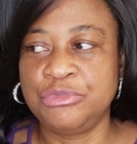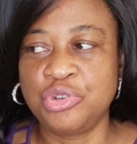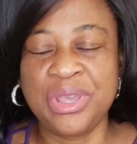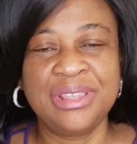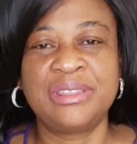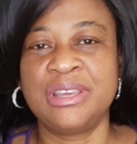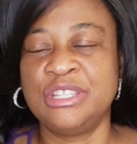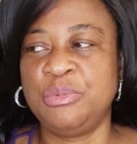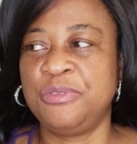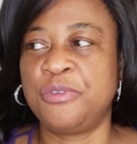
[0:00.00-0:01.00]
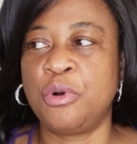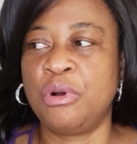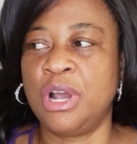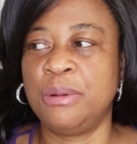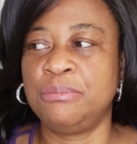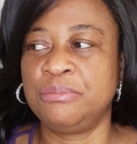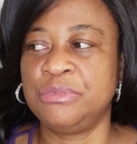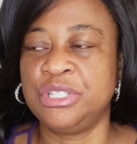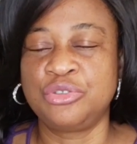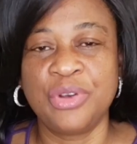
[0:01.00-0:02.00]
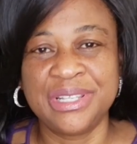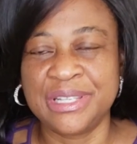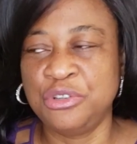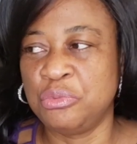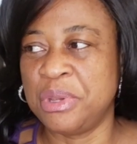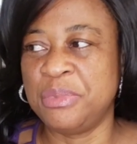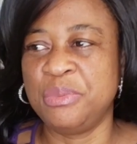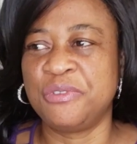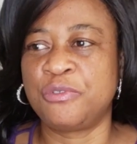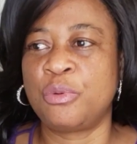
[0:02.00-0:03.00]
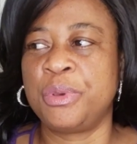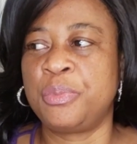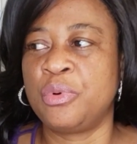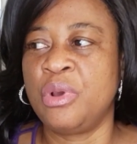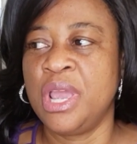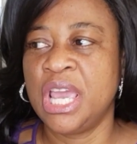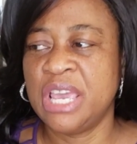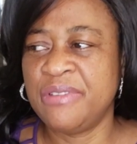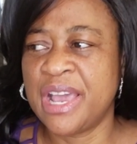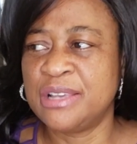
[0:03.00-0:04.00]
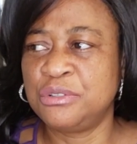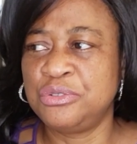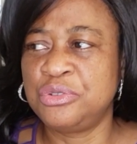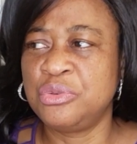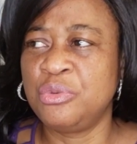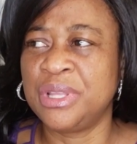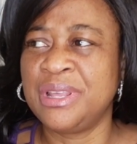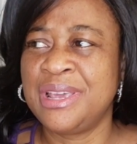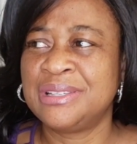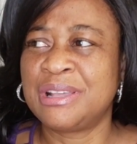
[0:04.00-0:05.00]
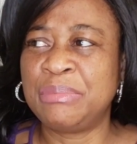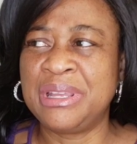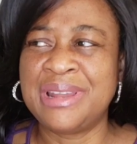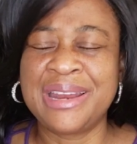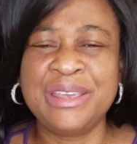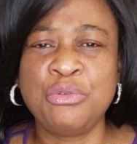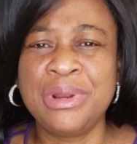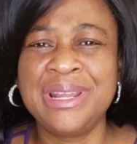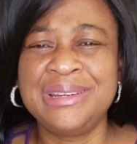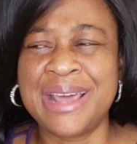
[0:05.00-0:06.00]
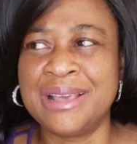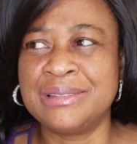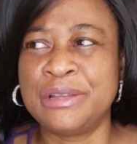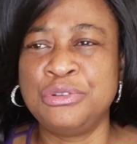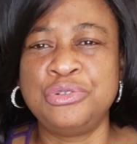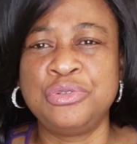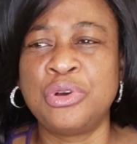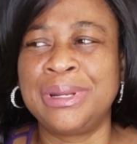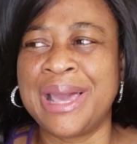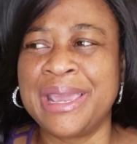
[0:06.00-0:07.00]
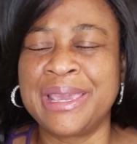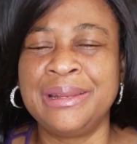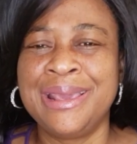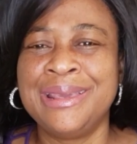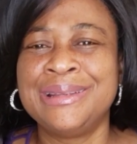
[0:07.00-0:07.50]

doing things before, disgracing you maybe before people, if it has to do with something that he really does that you do not like it,